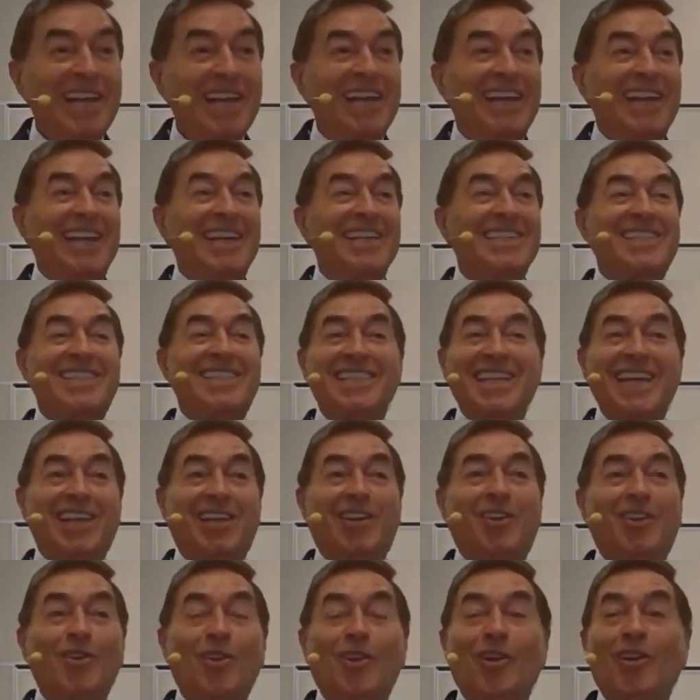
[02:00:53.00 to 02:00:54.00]

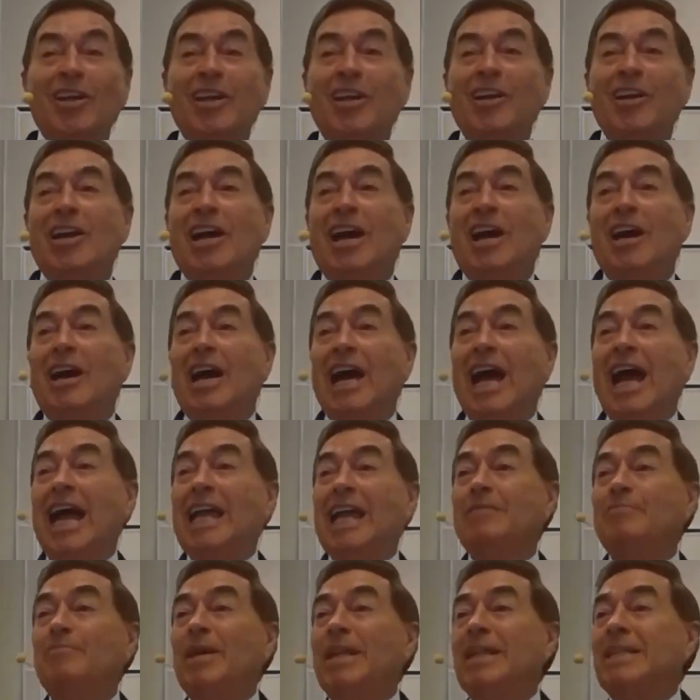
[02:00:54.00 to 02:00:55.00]
Ezekiel
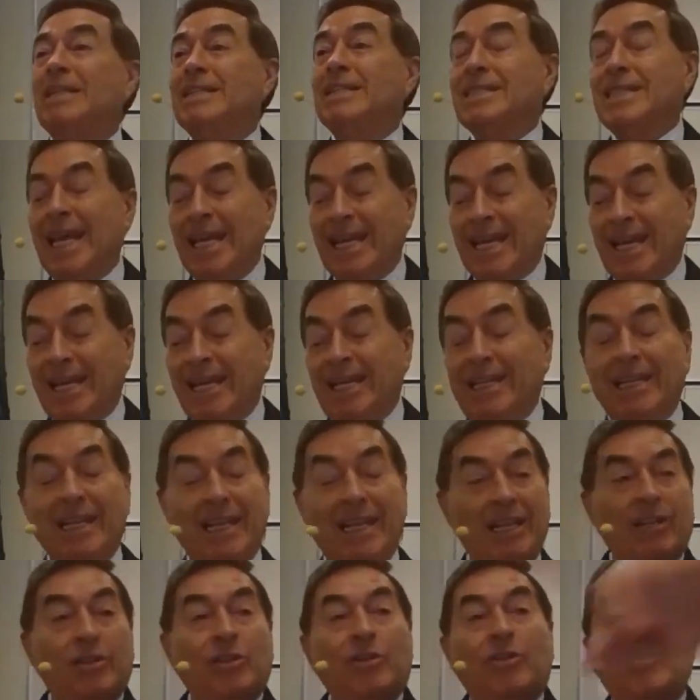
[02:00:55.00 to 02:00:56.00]
had been
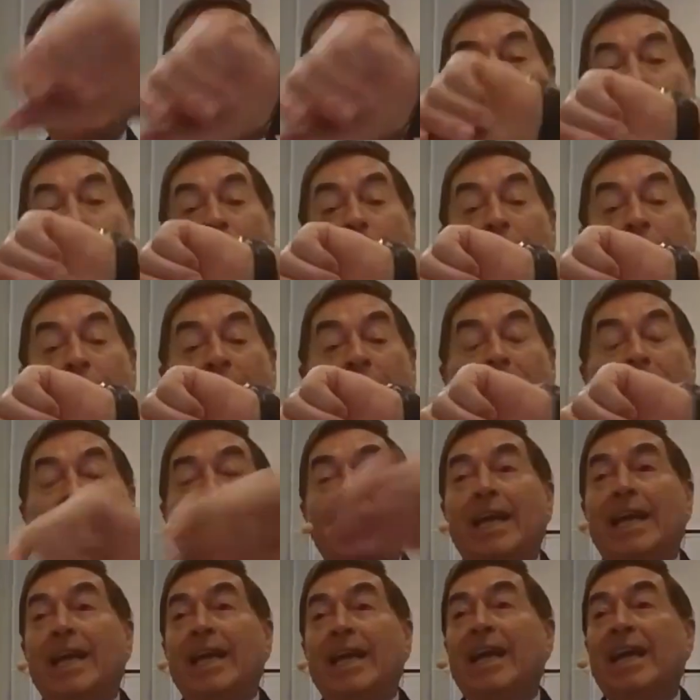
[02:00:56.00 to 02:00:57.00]
taken to
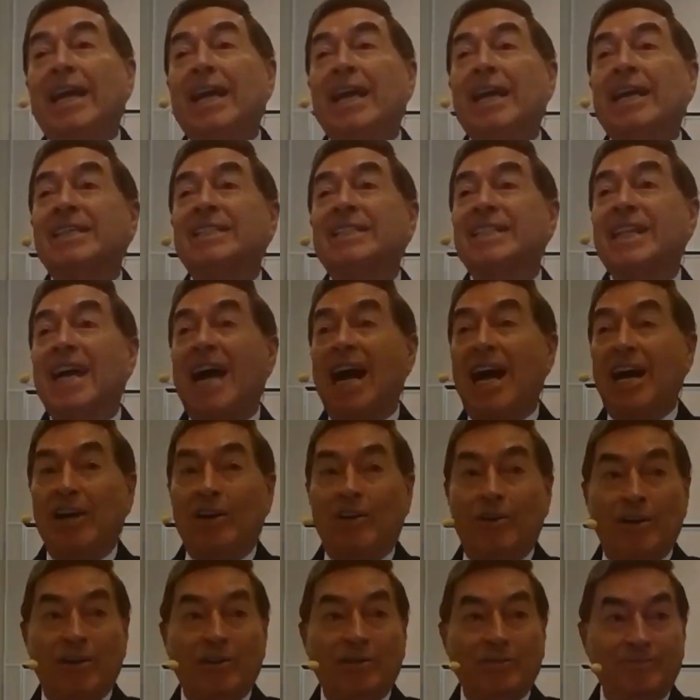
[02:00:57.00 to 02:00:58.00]
the
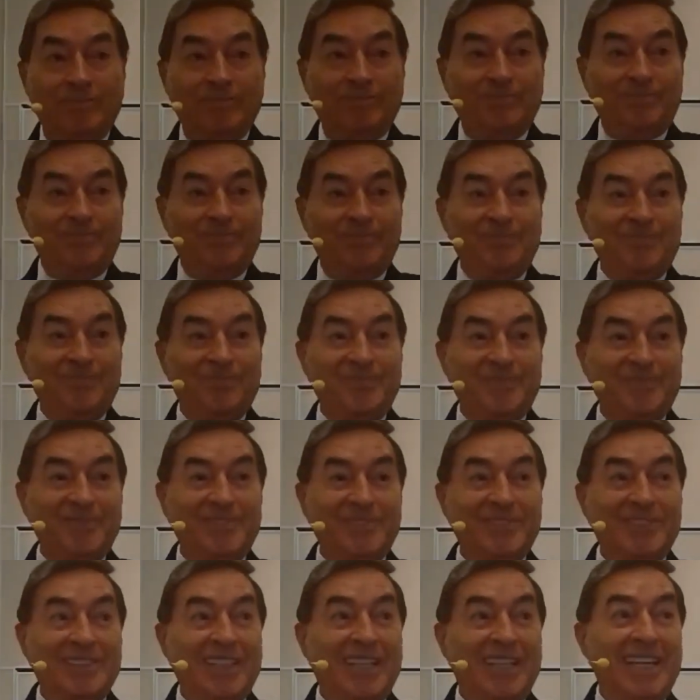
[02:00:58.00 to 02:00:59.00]
exile,
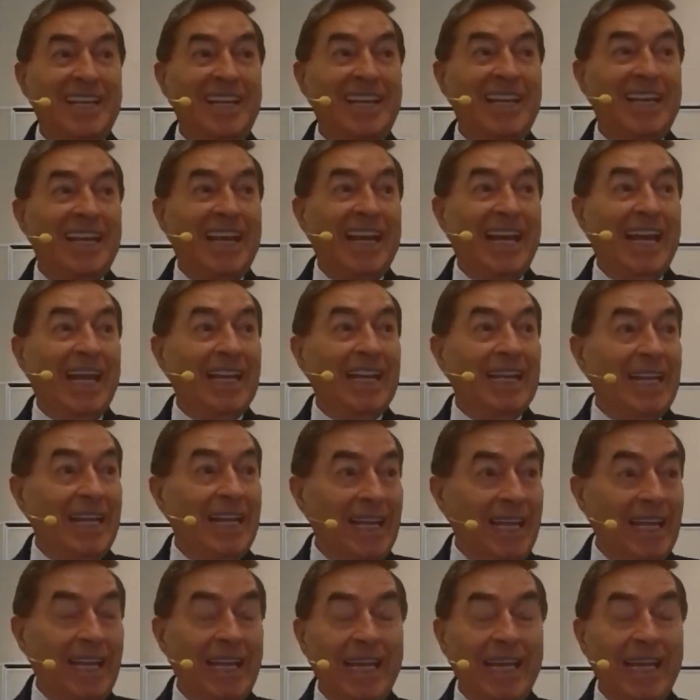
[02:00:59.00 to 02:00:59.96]
and he